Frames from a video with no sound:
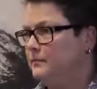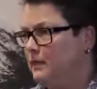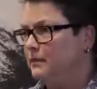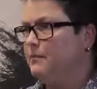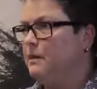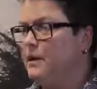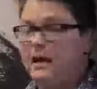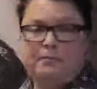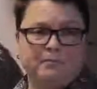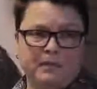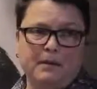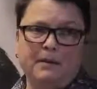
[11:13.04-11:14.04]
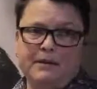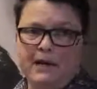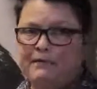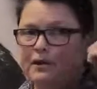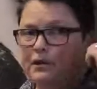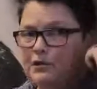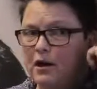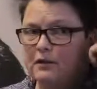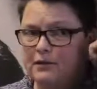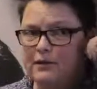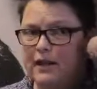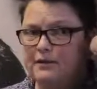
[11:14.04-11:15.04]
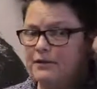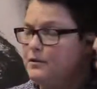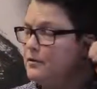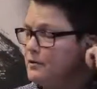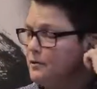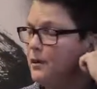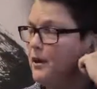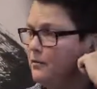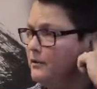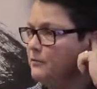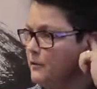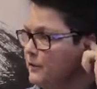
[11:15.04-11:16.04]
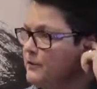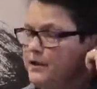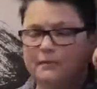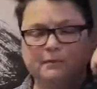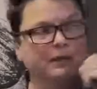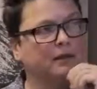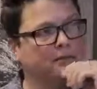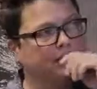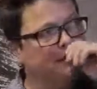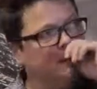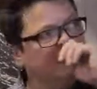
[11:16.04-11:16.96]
Yeah, and maybe Dave could talk to that too as well when, when the time comes.